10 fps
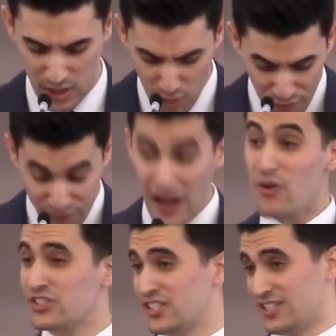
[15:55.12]
There were
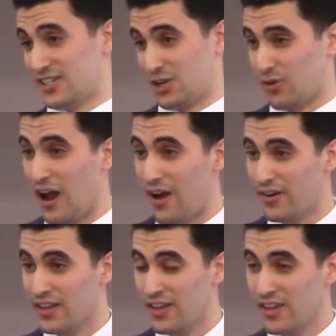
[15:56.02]
Pharisees in the crowd.
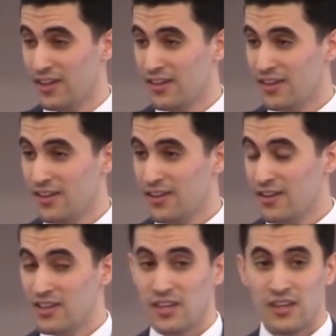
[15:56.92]

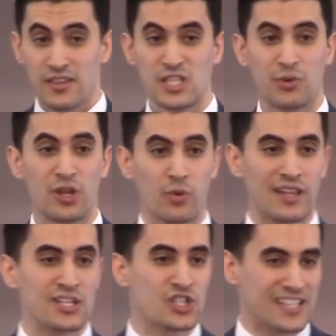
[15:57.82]
These were the
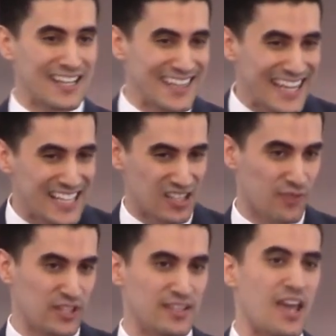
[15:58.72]
religious elite
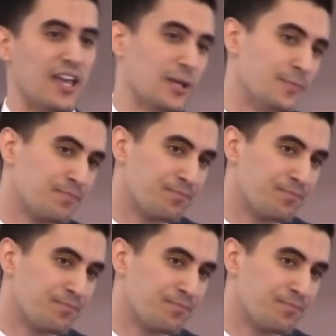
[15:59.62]
of the day.